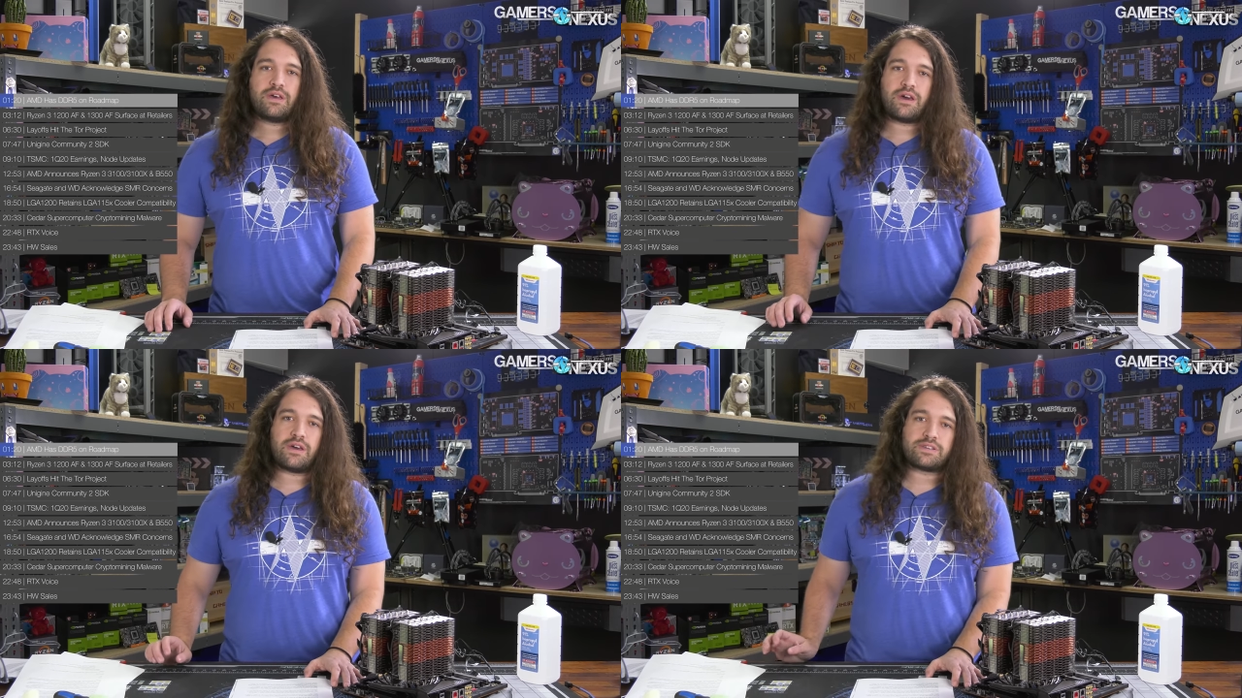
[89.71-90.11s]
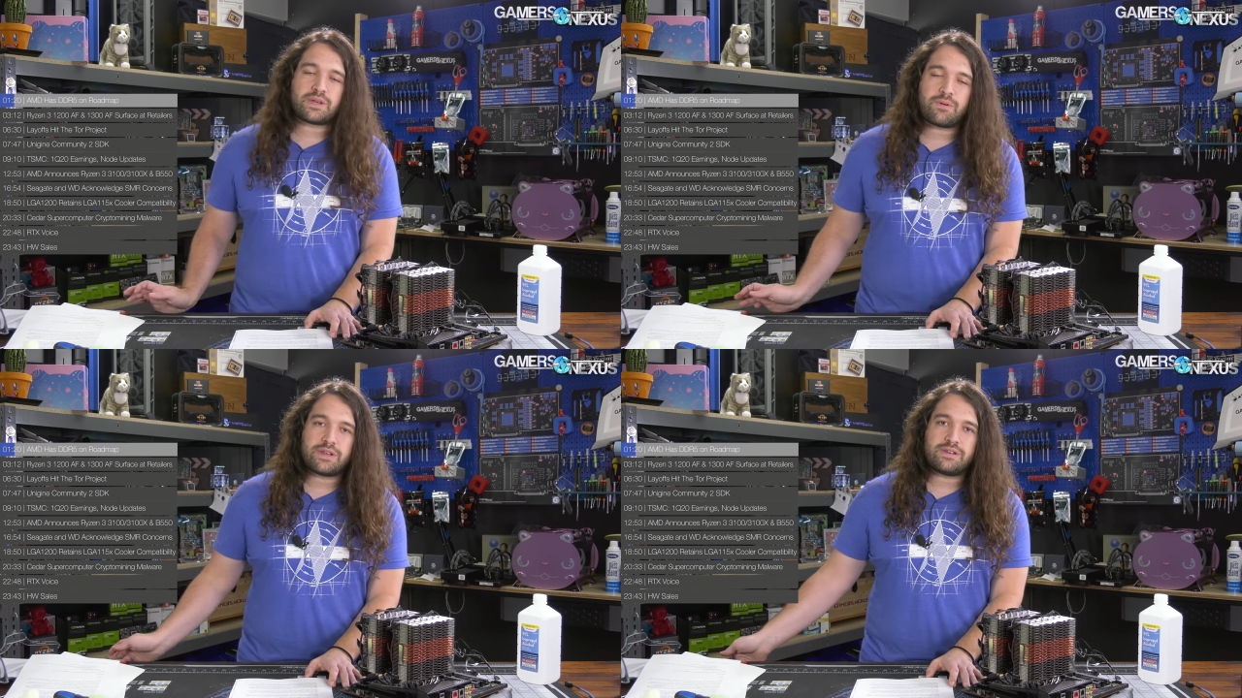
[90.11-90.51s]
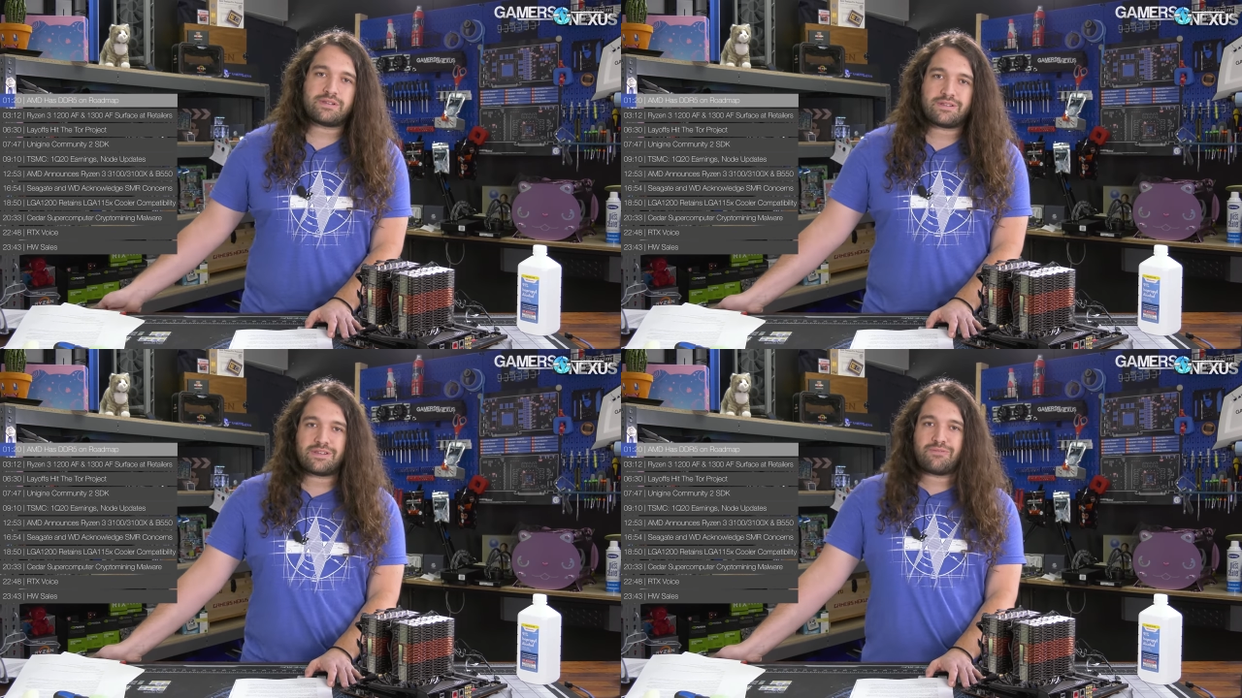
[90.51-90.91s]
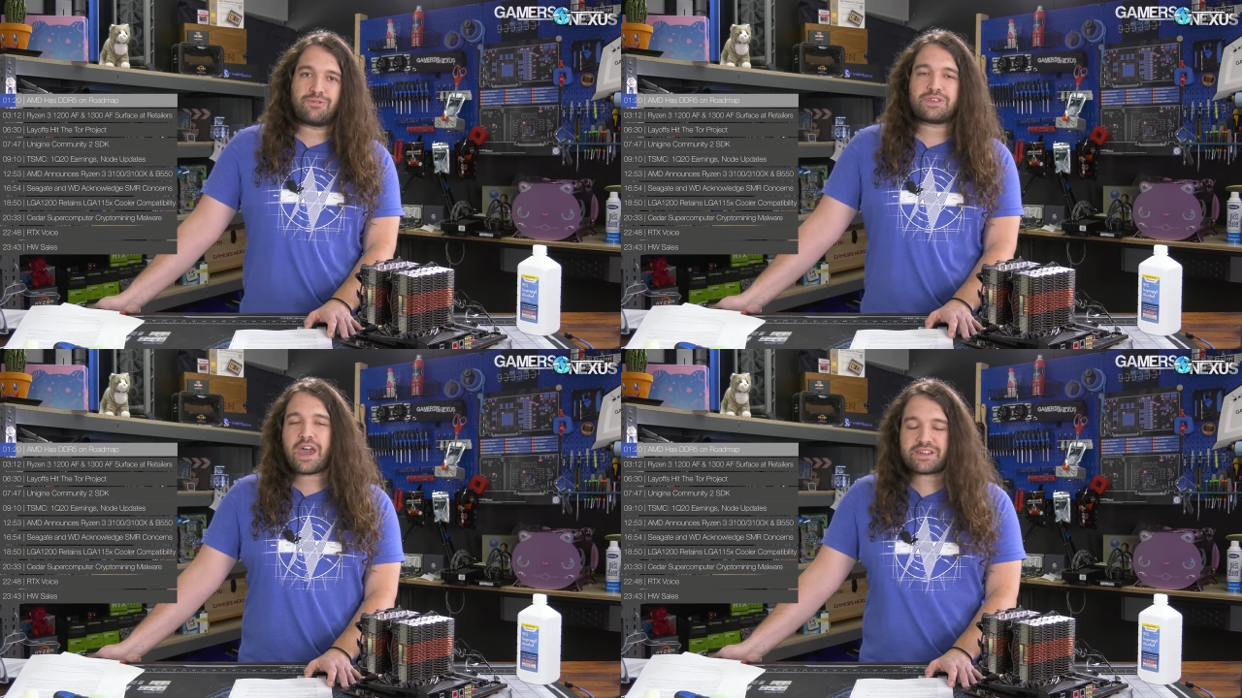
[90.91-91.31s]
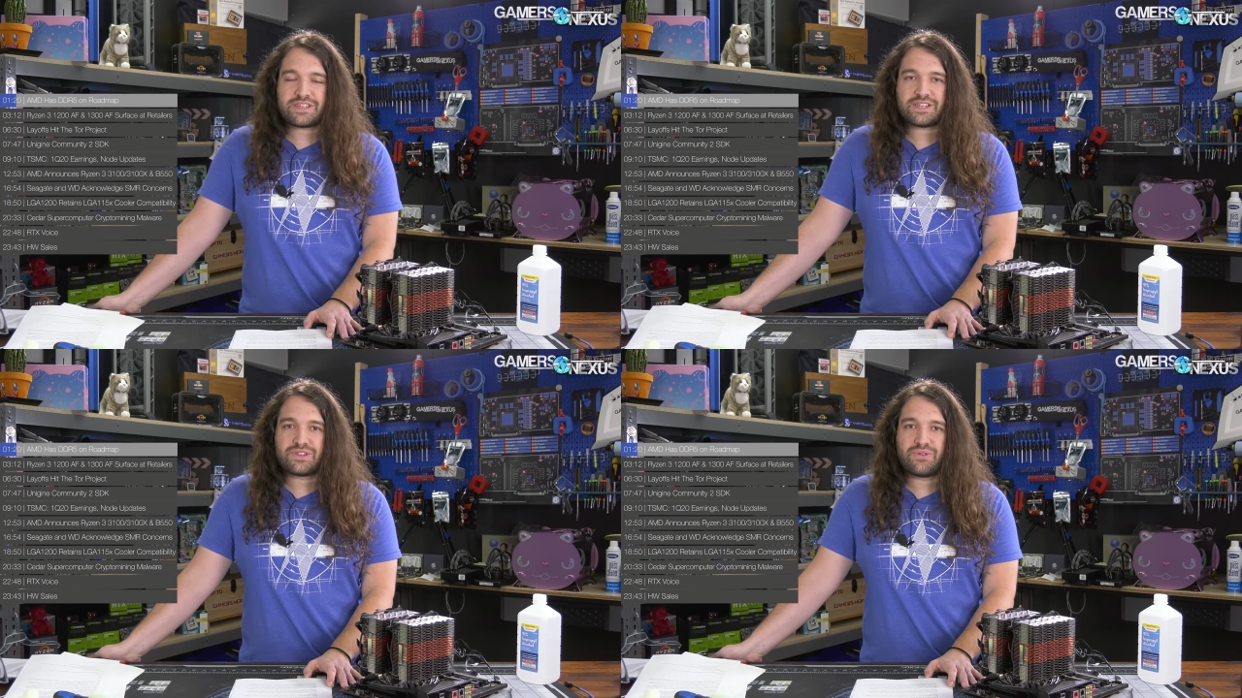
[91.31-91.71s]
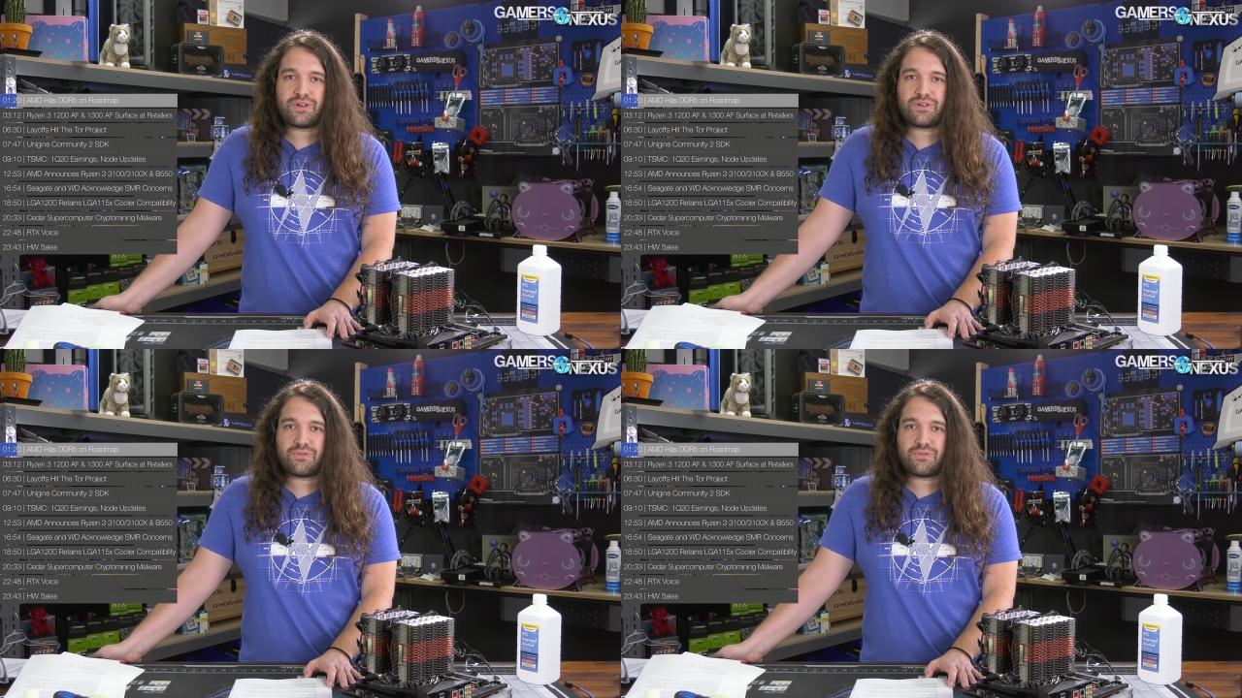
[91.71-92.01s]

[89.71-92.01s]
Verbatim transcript: uh, someone with access to it